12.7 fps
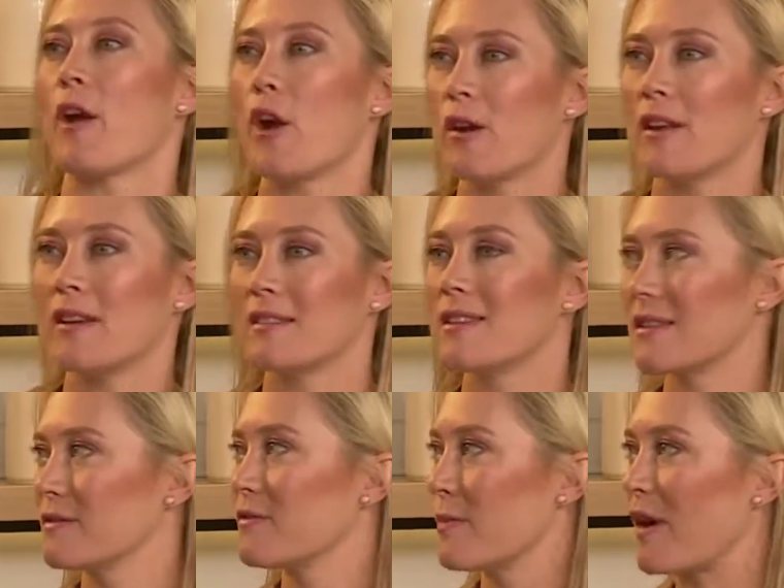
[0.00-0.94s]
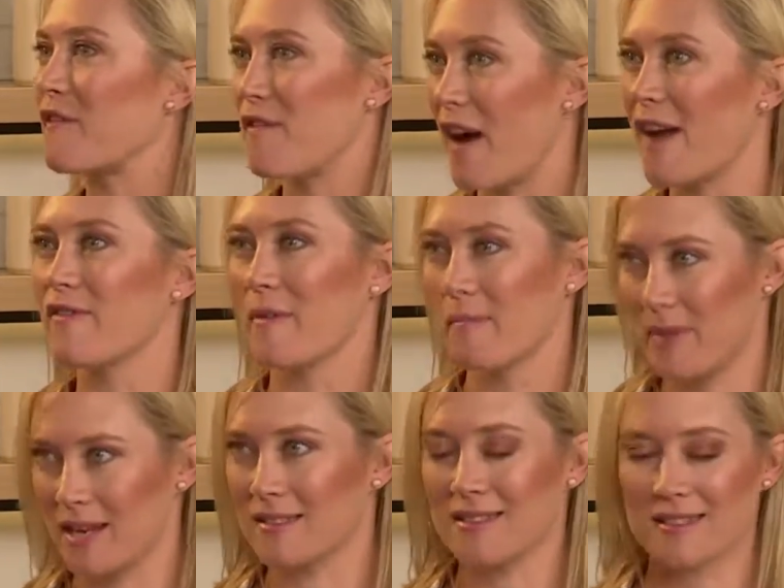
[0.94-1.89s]
They're only in season for about five
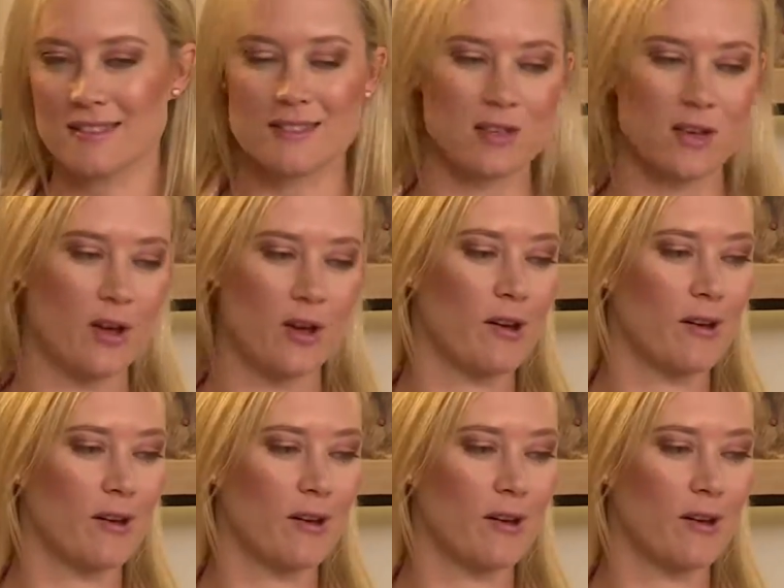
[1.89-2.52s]
minutes. So,